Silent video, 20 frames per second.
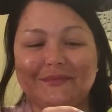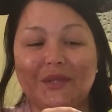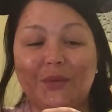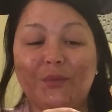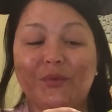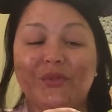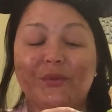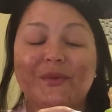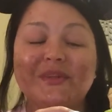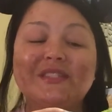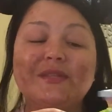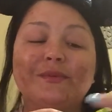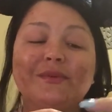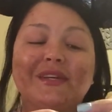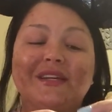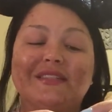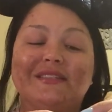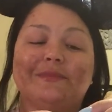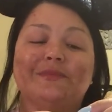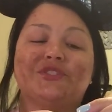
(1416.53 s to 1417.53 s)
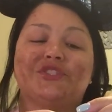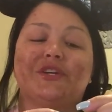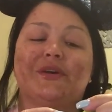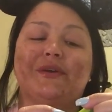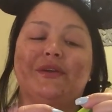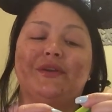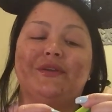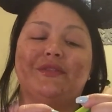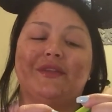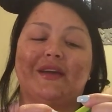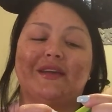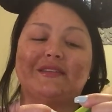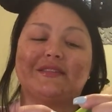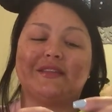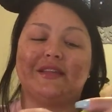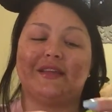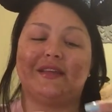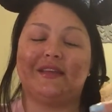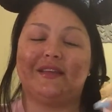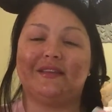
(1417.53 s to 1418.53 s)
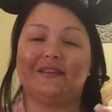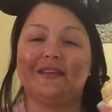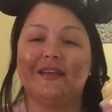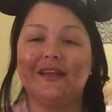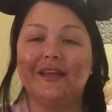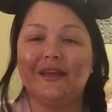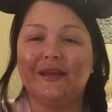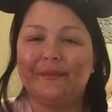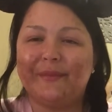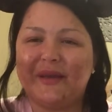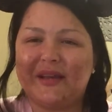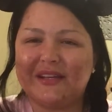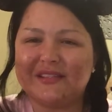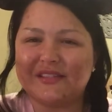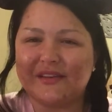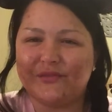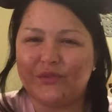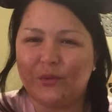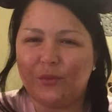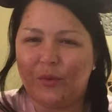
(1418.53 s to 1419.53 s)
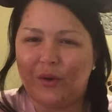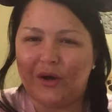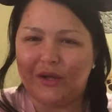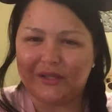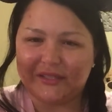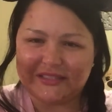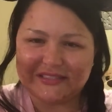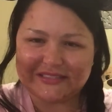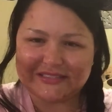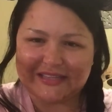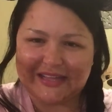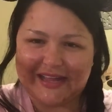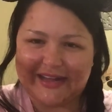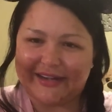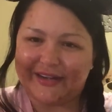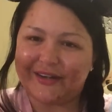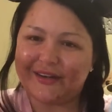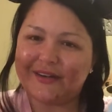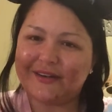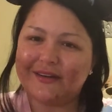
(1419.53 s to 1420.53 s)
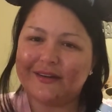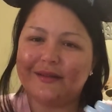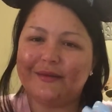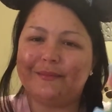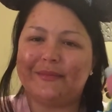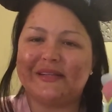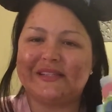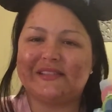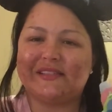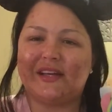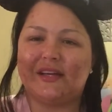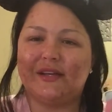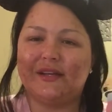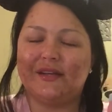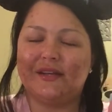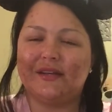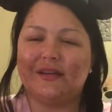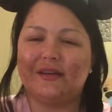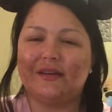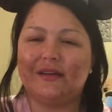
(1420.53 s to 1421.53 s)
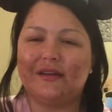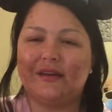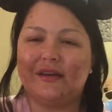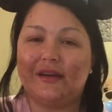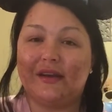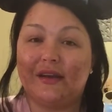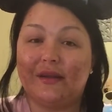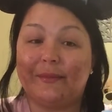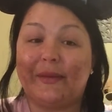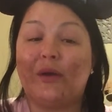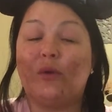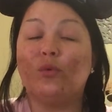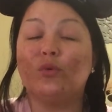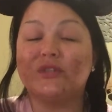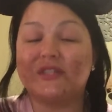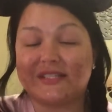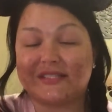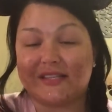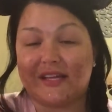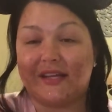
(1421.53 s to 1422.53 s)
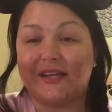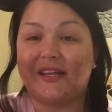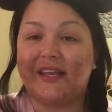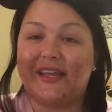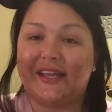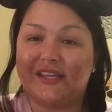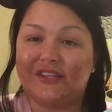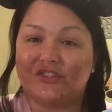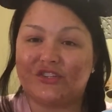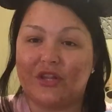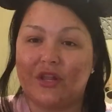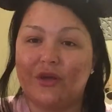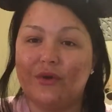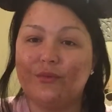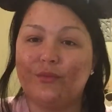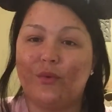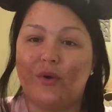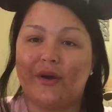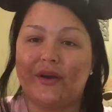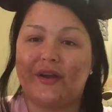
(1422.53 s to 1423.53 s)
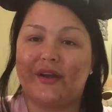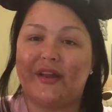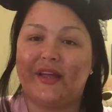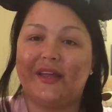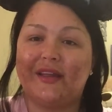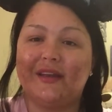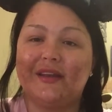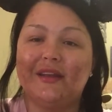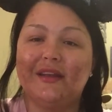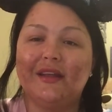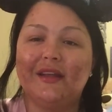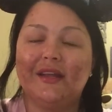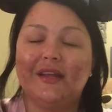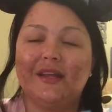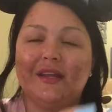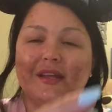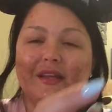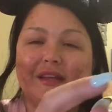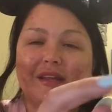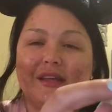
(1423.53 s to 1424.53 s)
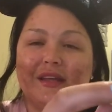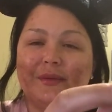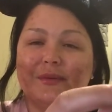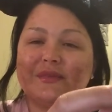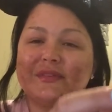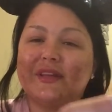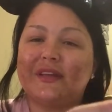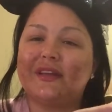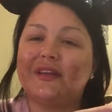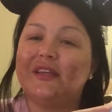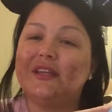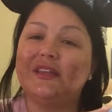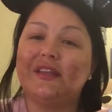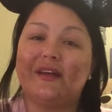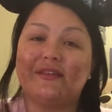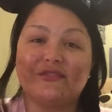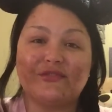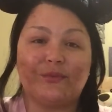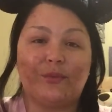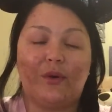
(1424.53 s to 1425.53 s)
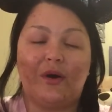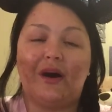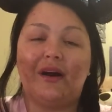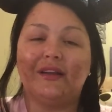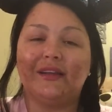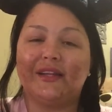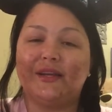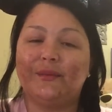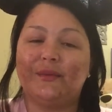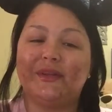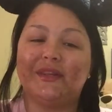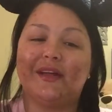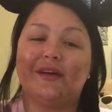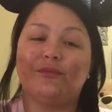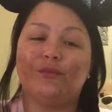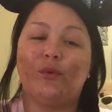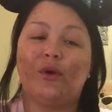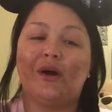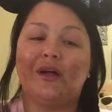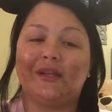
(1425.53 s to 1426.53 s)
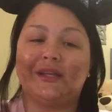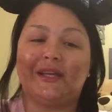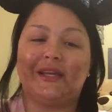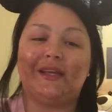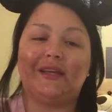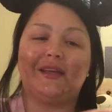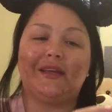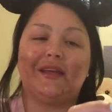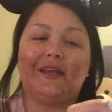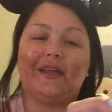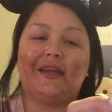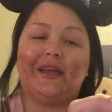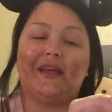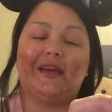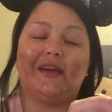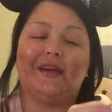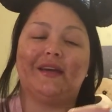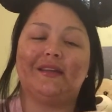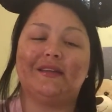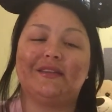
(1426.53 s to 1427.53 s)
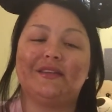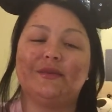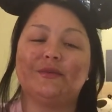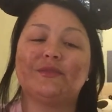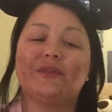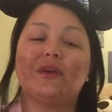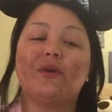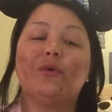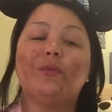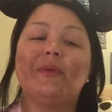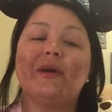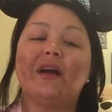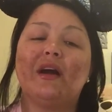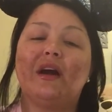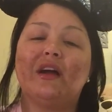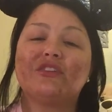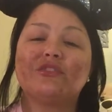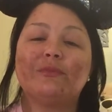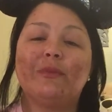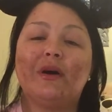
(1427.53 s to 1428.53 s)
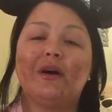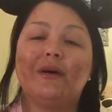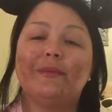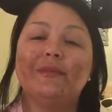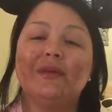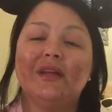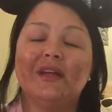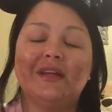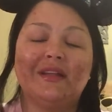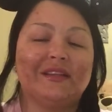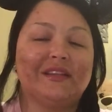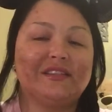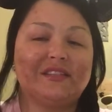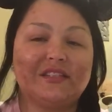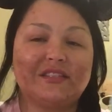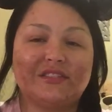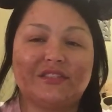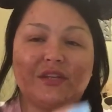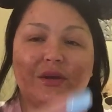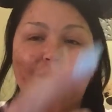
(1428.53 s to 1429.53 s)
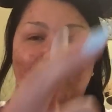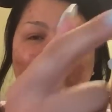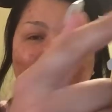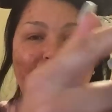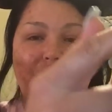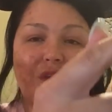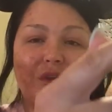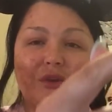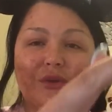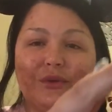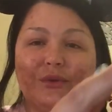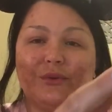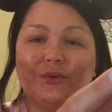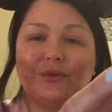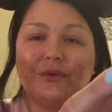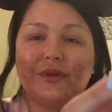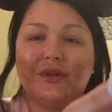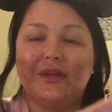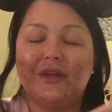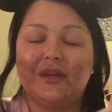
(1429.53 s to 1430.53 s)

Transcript: Well, the reason because I'm showing you this is because of the Wally slider. My son, my oldest son, Angelo, wanted it. He was like, he loves Wally. We love Wally. And he was like, oh my gosh, Mom, this is so cute.